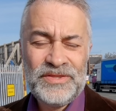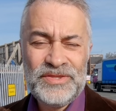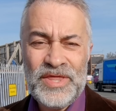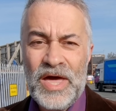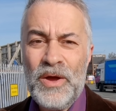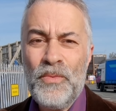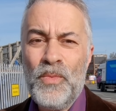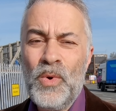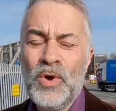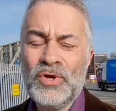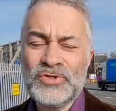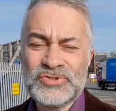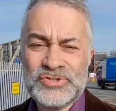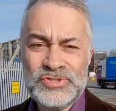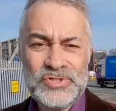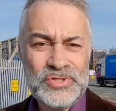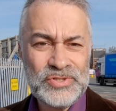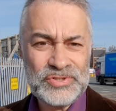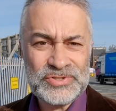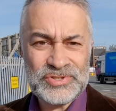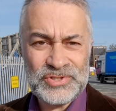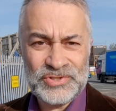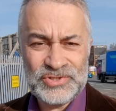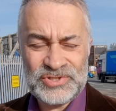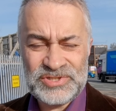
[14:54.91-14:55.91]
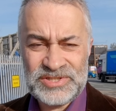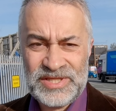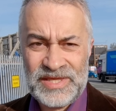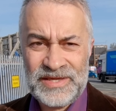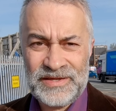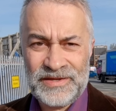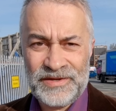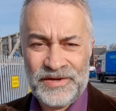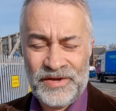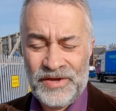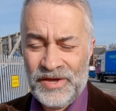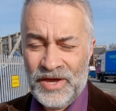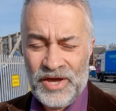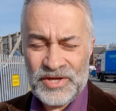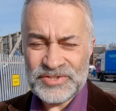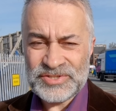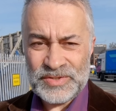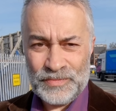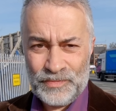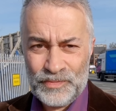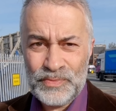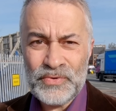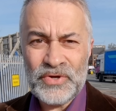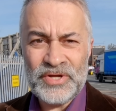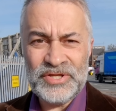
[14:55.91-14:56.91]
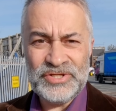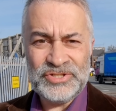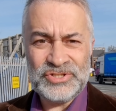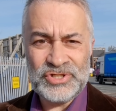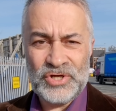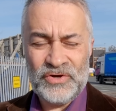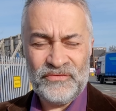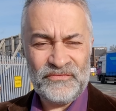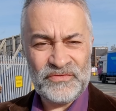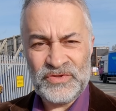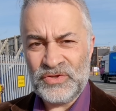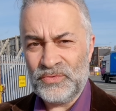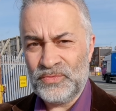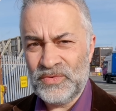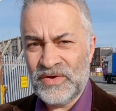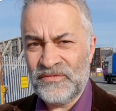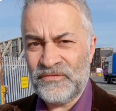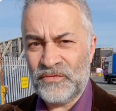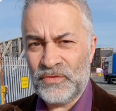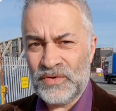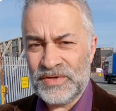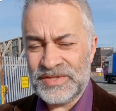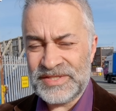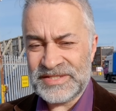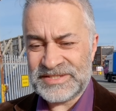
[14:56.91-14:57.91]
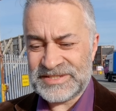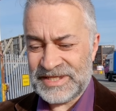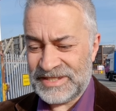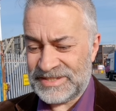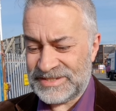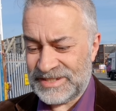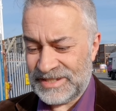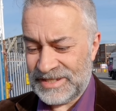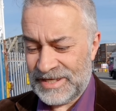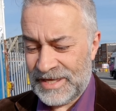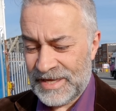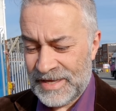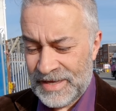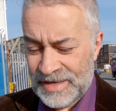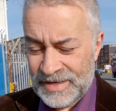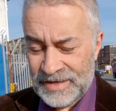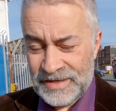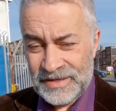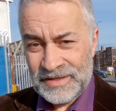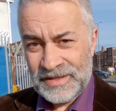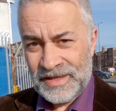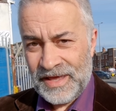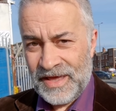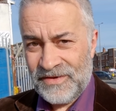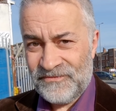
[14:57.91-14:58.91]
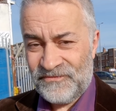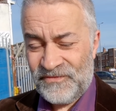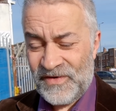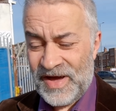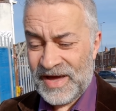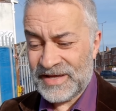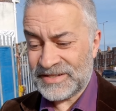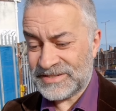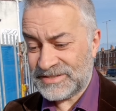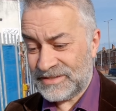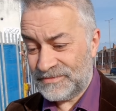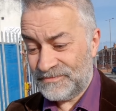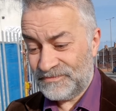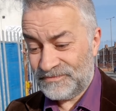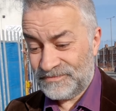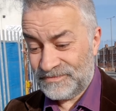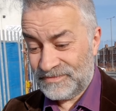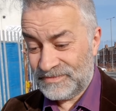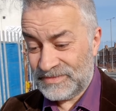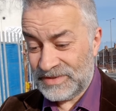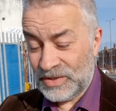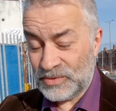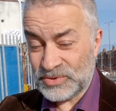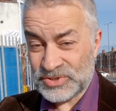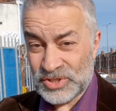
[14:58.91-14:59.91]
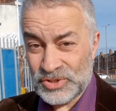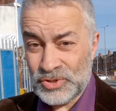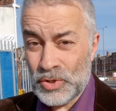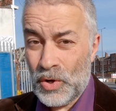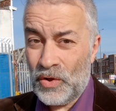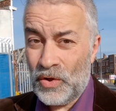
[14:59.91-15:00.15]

there was no such thing as a bridge over the river at the city in fact, there was a